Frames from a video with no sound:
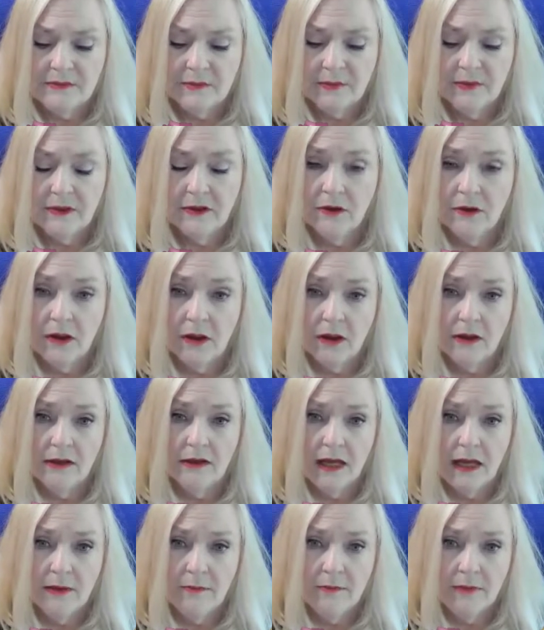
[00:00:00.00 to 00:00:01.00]
has been a long
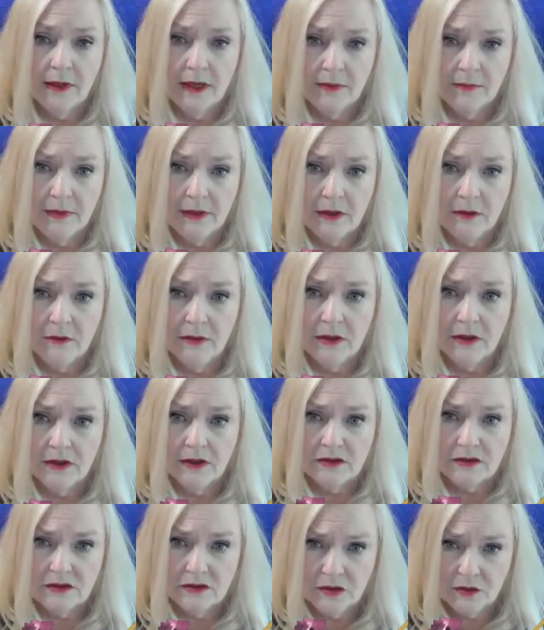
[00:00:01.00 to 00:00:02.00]
time coming. We are
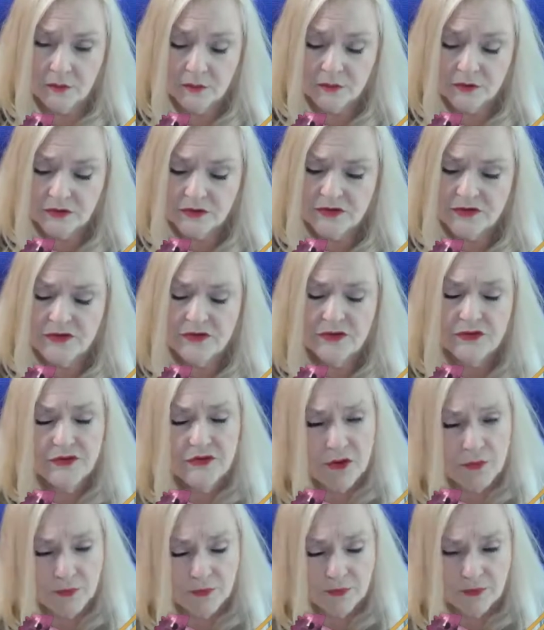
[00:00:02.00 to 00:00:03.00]
super,
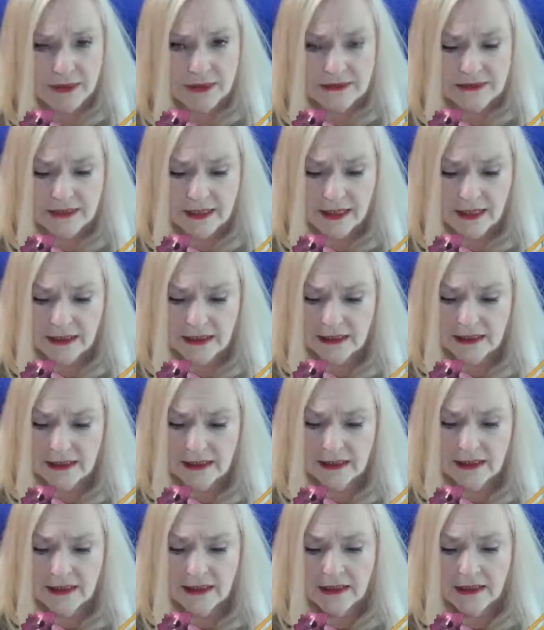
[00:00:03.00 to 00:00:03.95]
super excited.